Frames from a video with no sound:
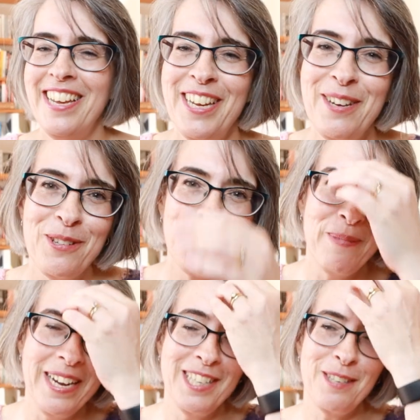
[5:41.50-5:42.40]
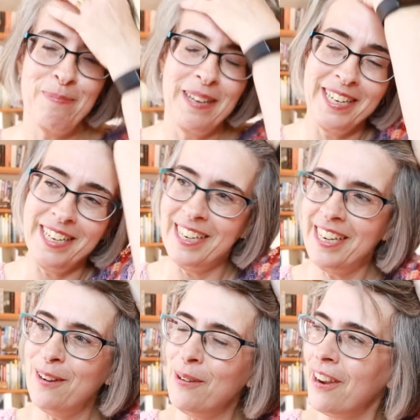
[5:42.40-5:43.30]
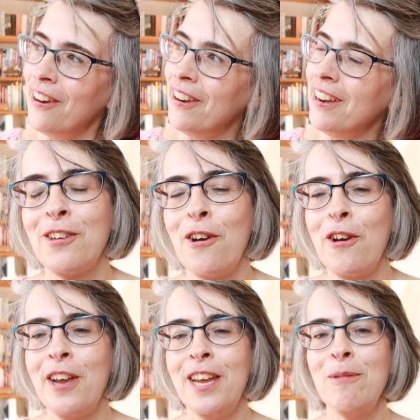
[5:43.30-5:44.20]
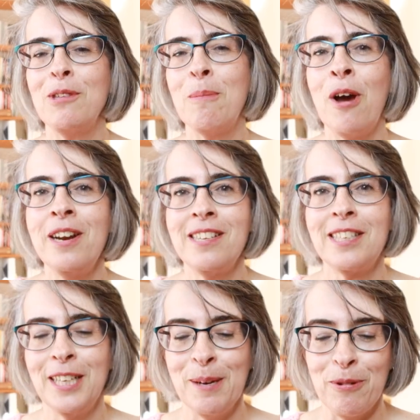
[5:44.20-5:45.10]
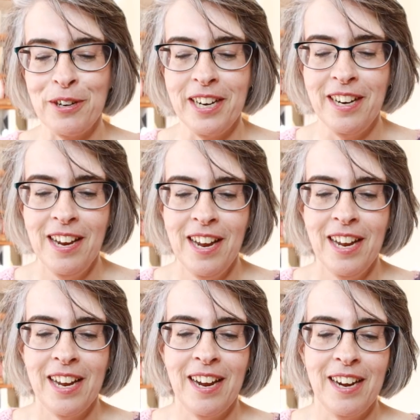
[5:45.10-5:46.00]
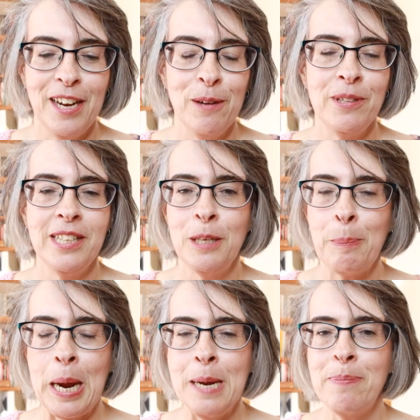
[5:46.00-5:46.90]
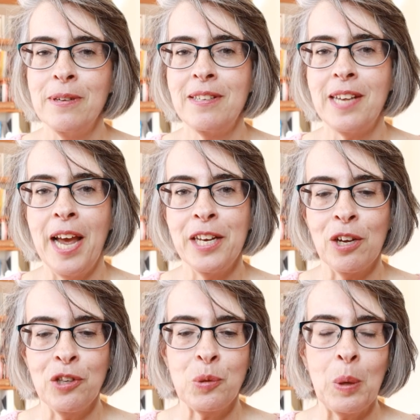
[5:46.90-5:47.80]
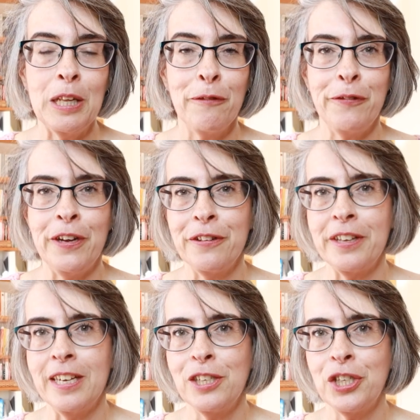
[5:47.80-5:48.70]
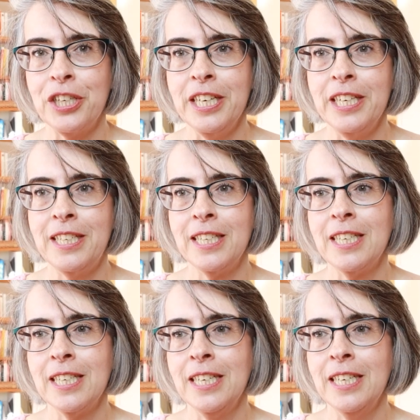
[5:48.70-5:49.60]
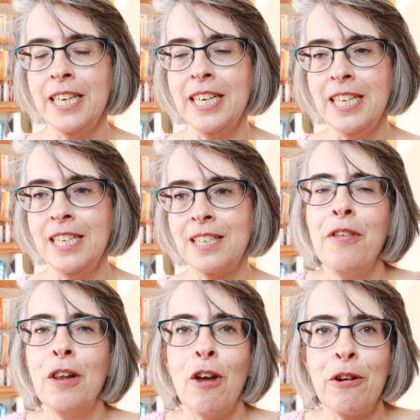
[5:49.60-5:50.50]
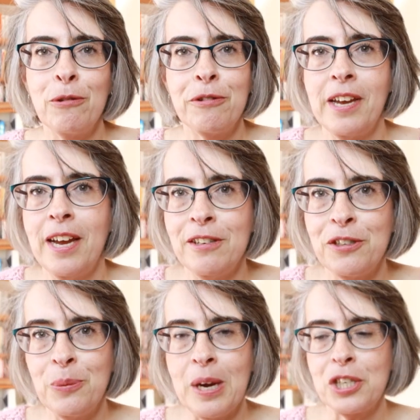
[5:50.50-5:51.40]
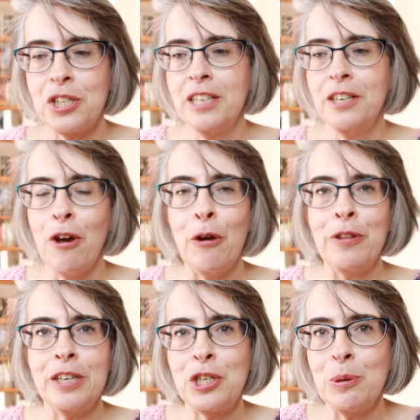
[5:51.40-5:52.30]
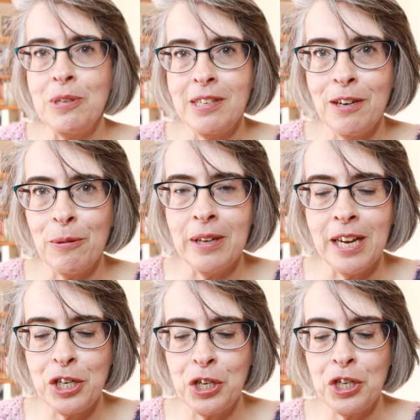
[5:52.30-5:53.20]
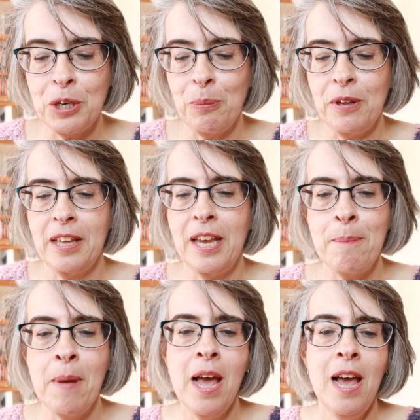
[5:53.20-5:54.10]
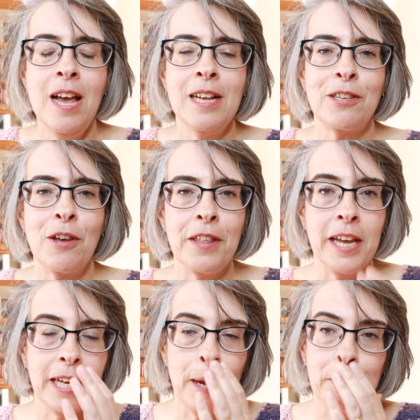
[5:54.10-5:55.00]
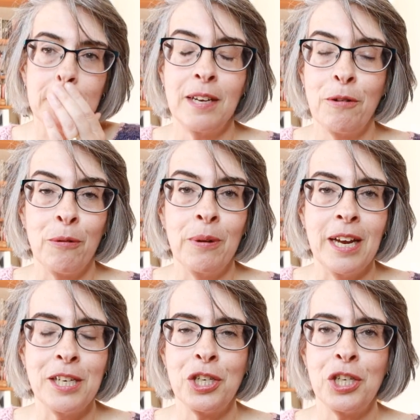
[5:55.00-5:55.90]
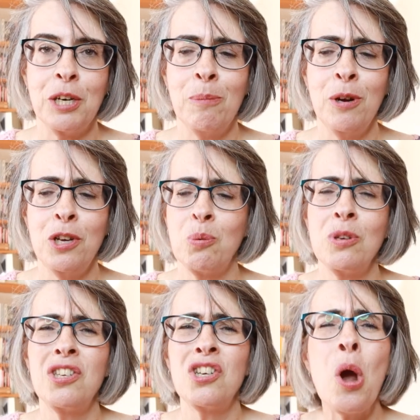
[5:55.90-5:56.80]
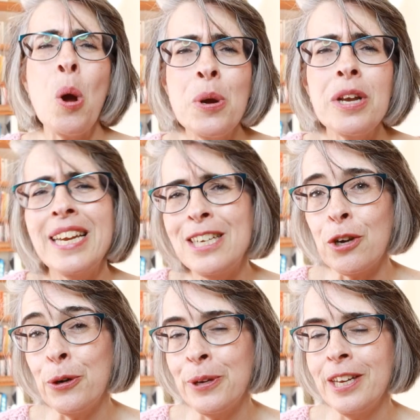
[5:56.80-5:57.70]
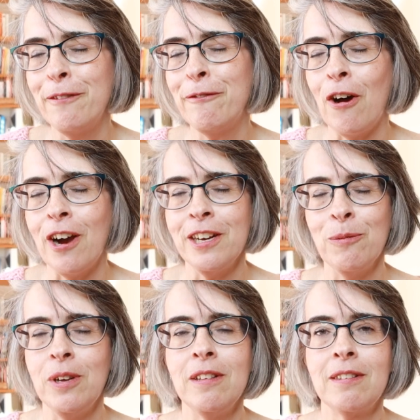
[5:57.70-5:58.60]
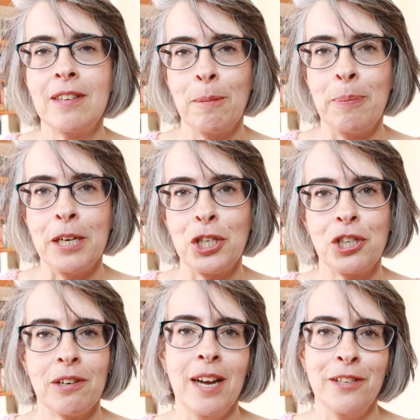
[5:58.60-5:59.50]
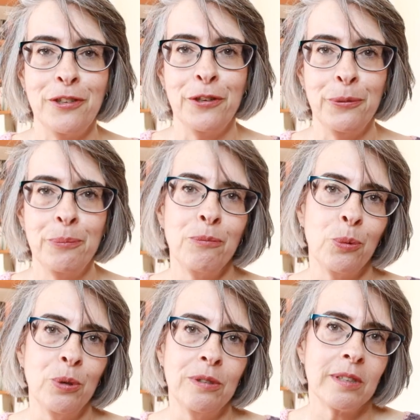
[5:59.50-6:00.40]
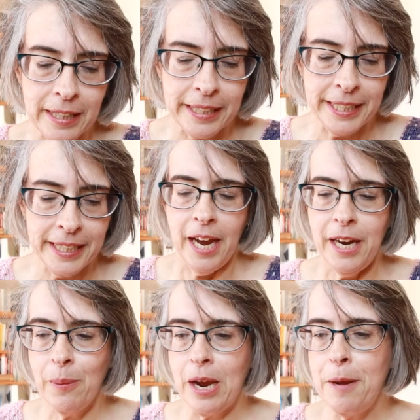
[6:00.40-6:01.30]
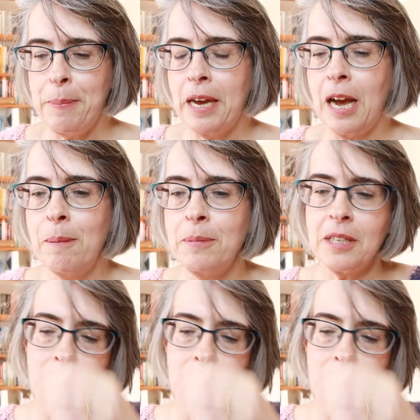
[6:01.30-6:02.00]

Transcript: he was mansplaining. Here we go. So he was a minor celebrity. He was in the papers, and Consuela felt that she didn't need the local town to actually know that she was in a relationship with him. So they kept a secret relationship, which was totally, totally fine with Kopesh, as you would glean. Anyway, he becomes